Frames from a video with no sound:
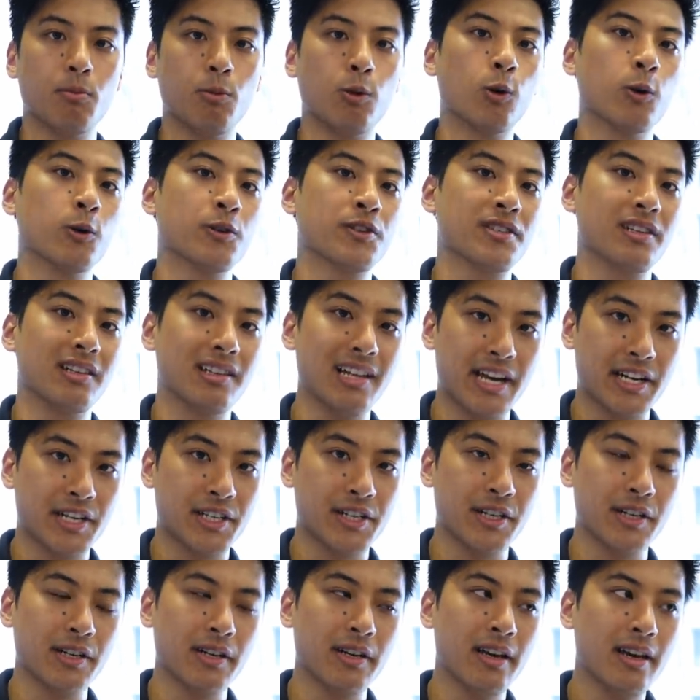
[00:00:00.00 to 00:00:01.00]
more
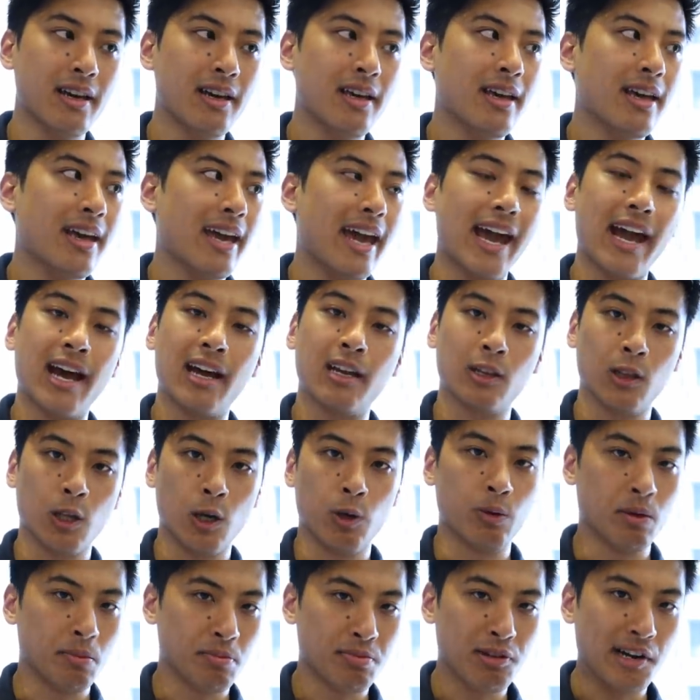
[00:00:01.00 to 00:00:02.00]
selection and
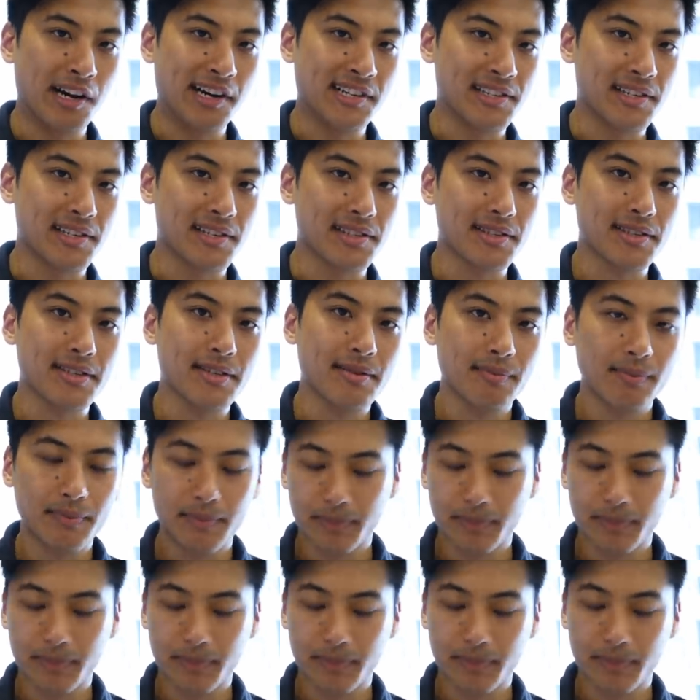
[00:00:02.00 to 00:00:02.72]
lower prices.